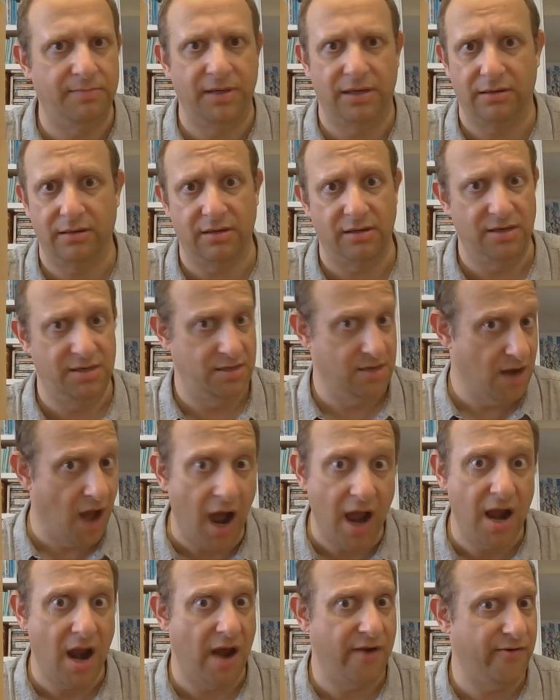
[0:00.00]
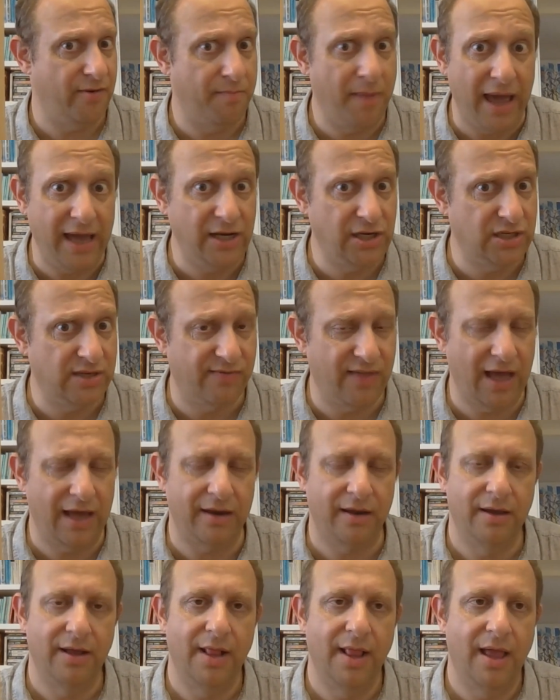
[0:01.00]
but 900 pages of that.
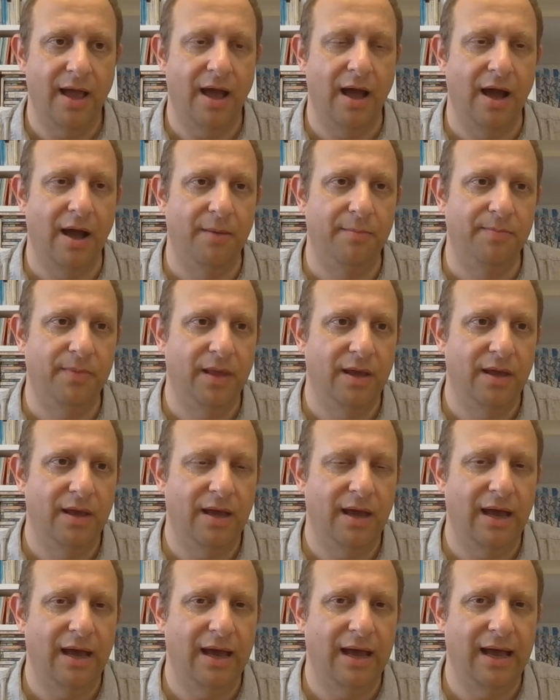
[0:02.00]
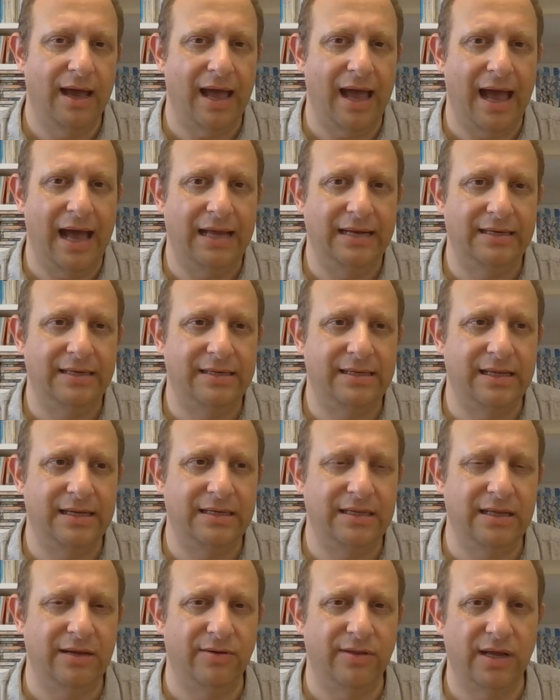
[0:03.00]
And
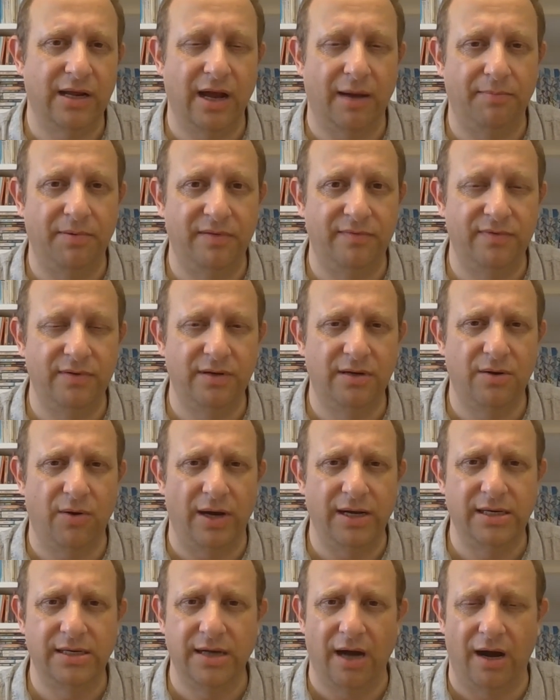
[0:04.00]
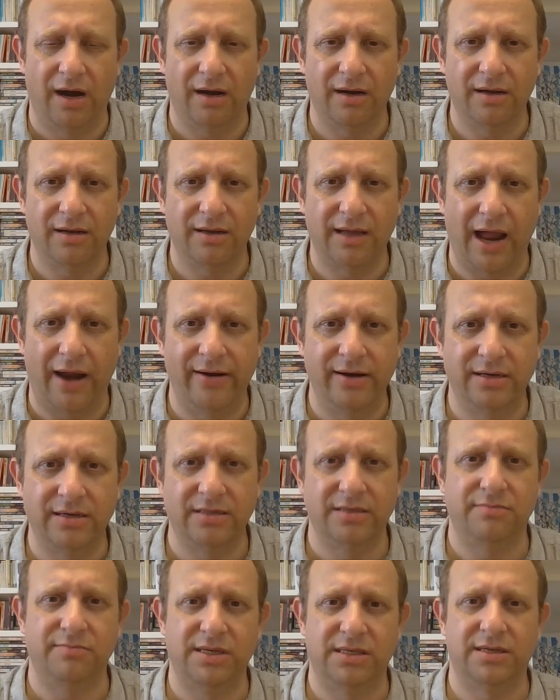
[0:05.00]
a couple of quite dark
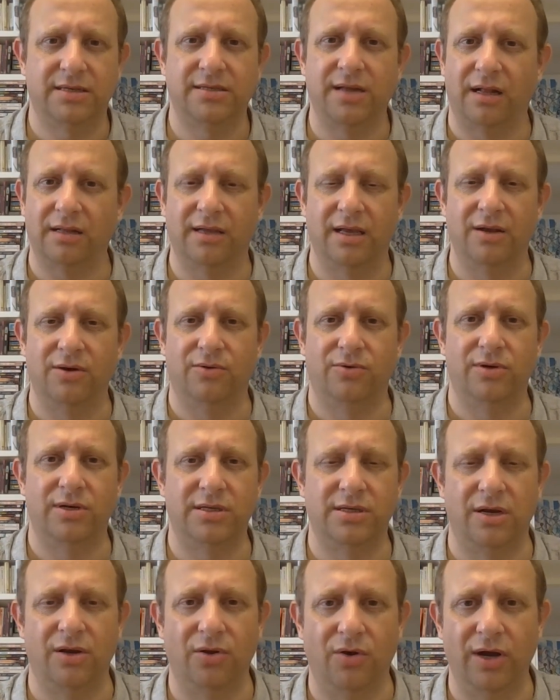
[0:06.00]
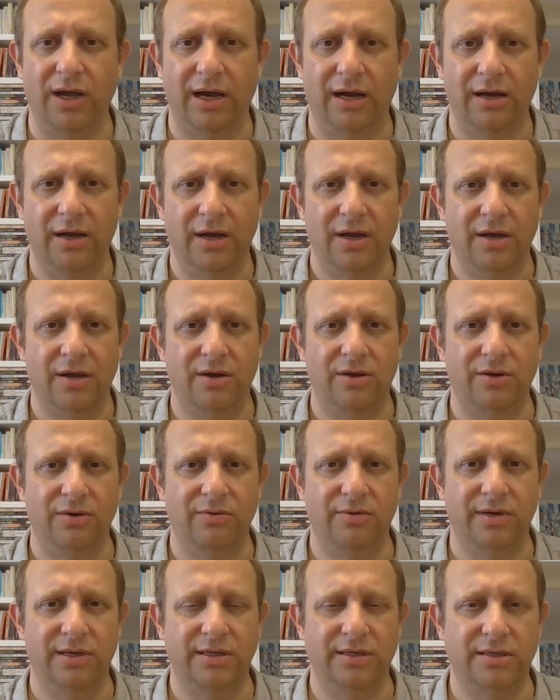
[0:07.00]
characters. Mr. Tulkinghorn is a lawyer
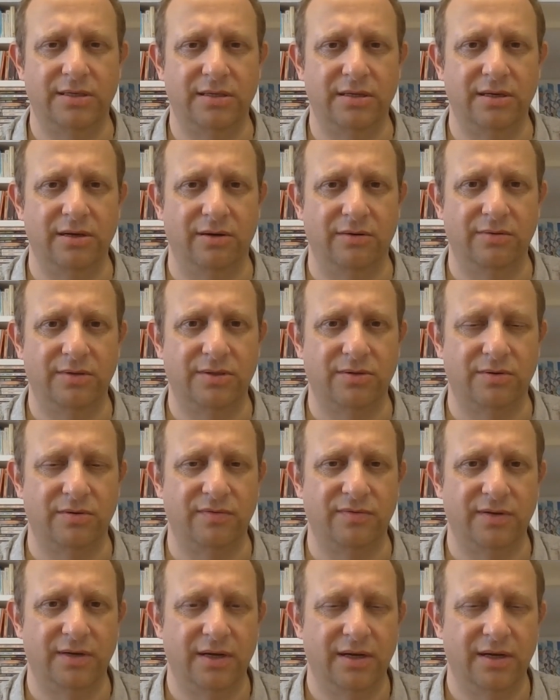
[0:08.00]
who is sort of